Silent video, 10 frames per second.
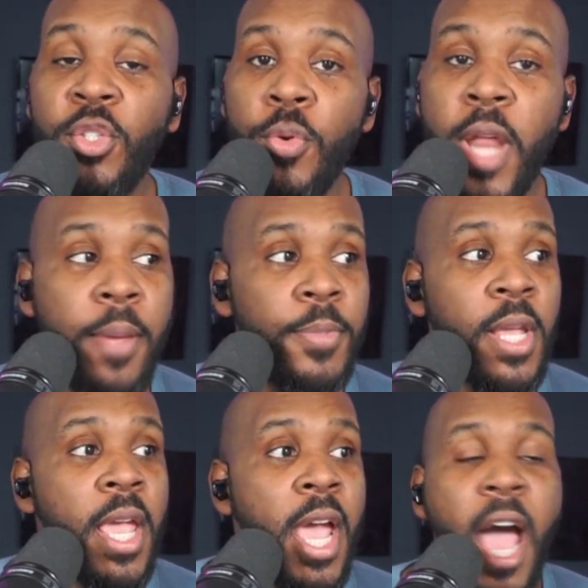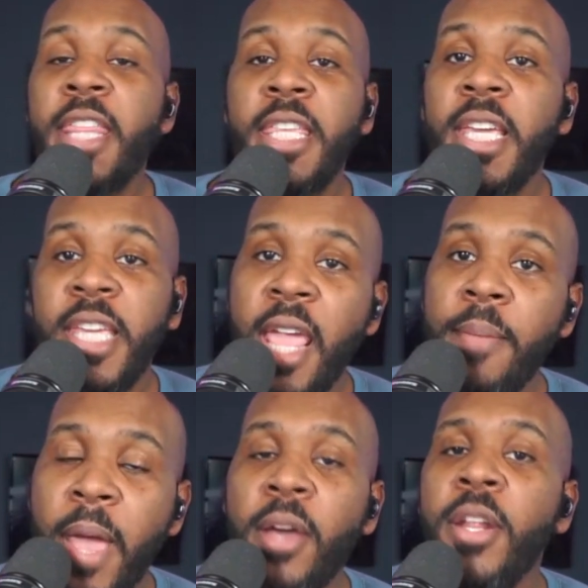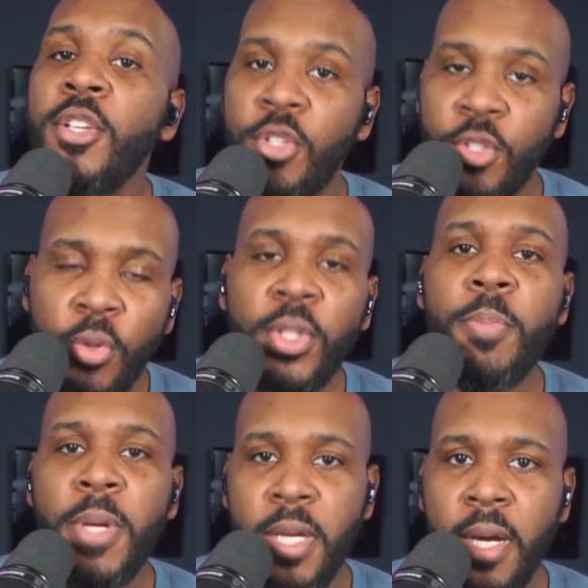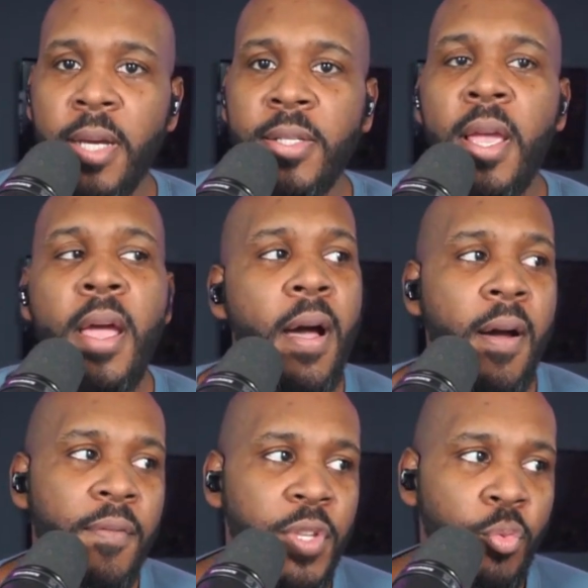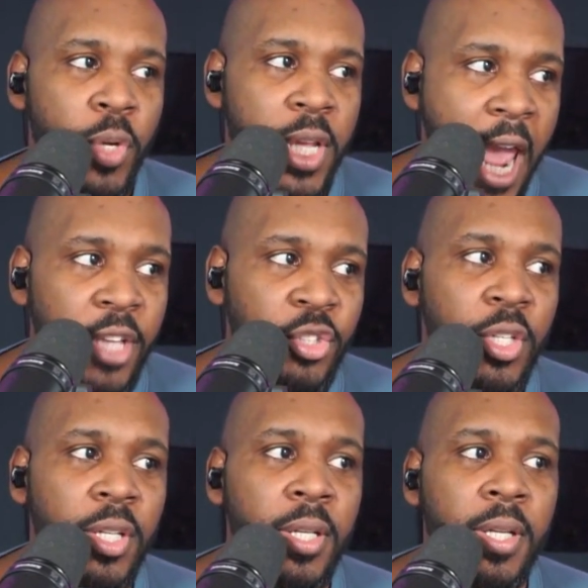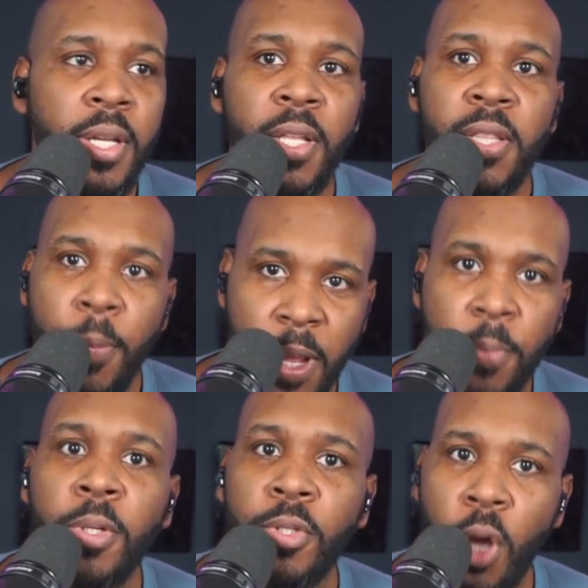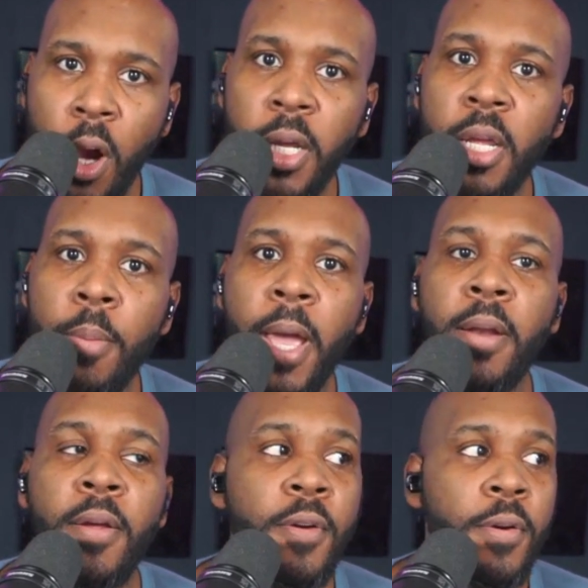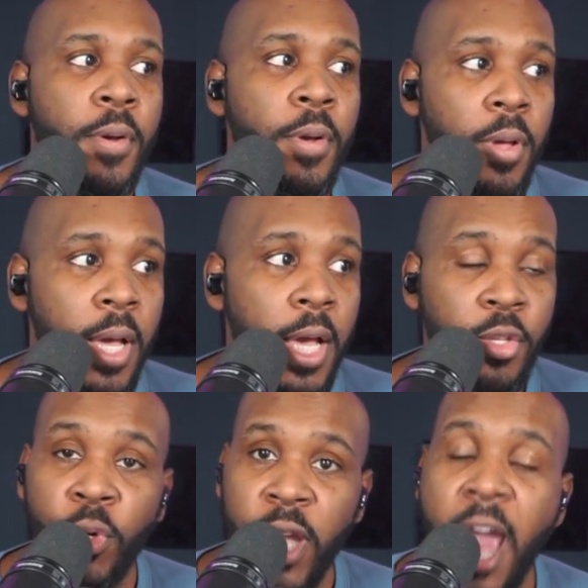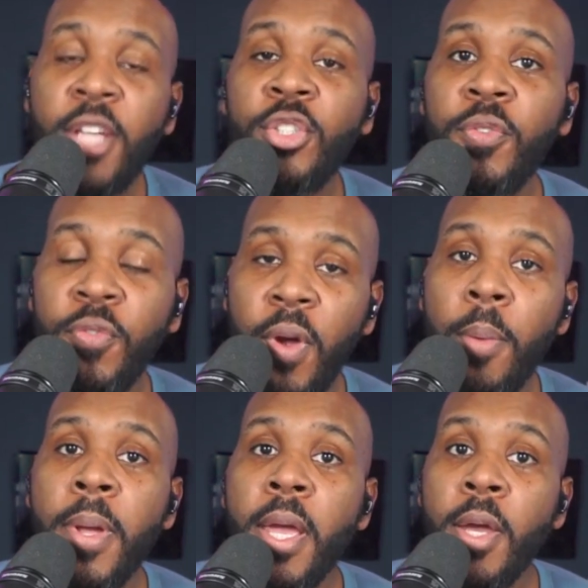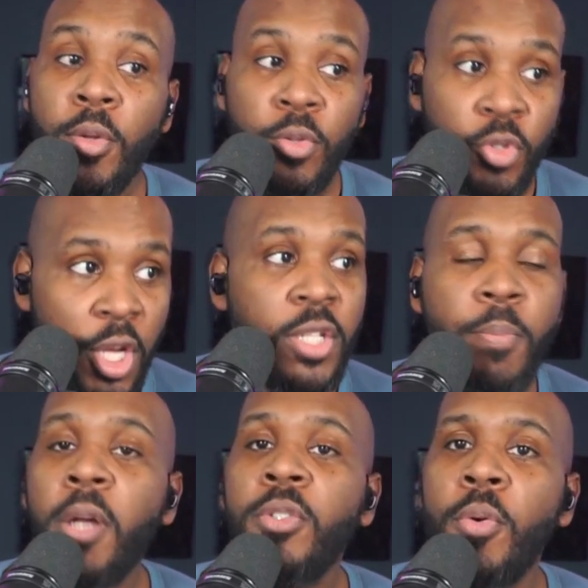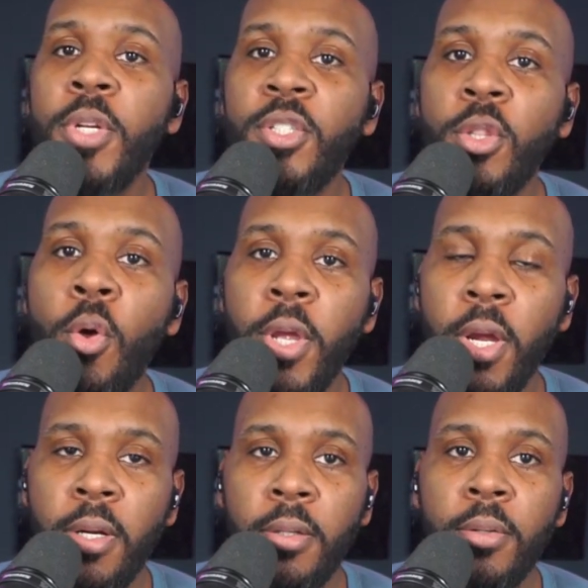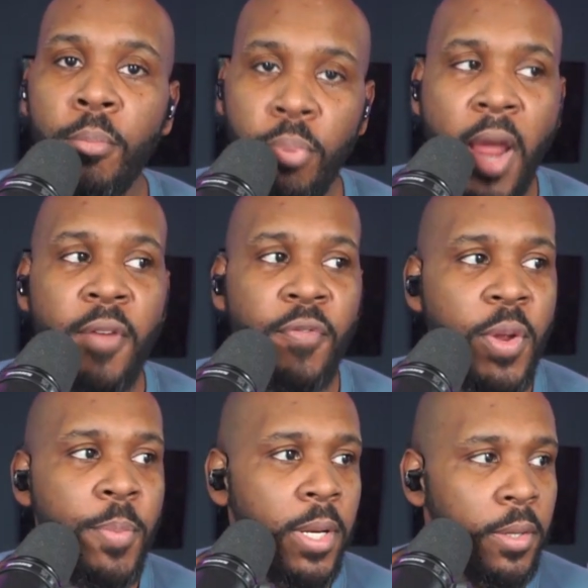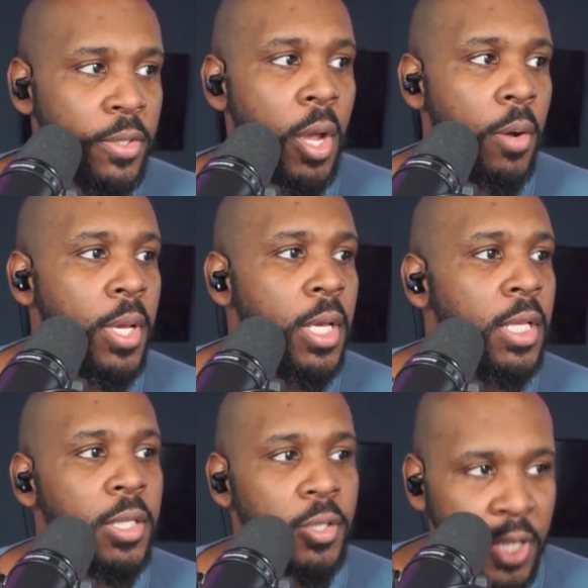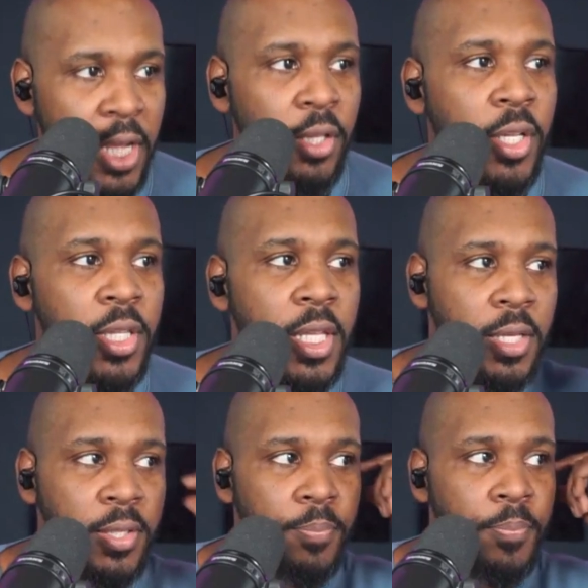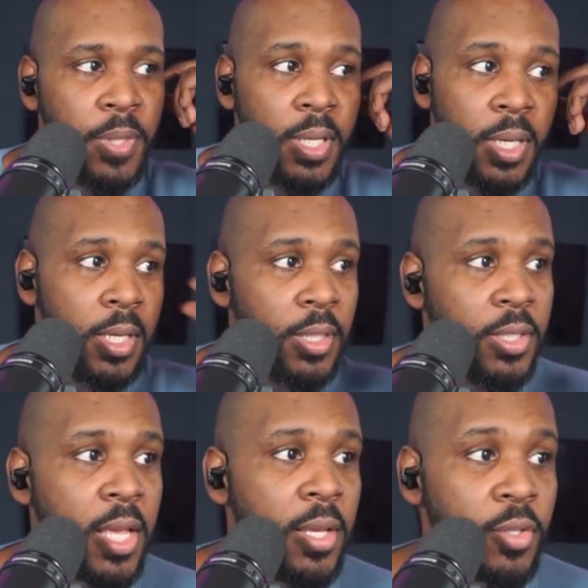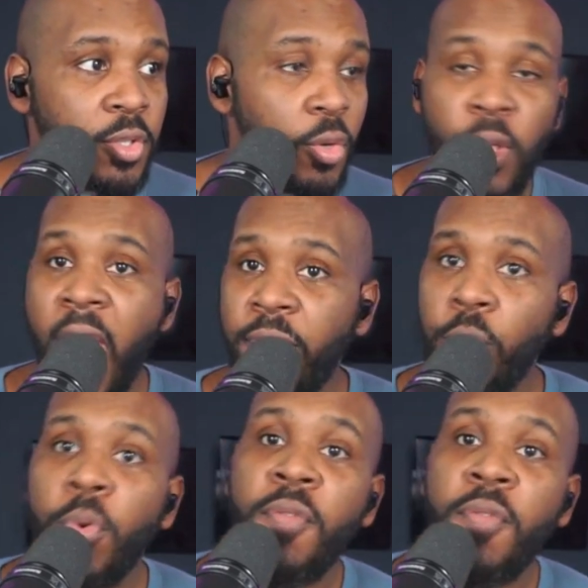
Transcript: two names, I think it came out solely because of the reaction that people are talking about. The reaction from Justin Baldoni's lawyer, Brian Friedman. So take a look at this. So after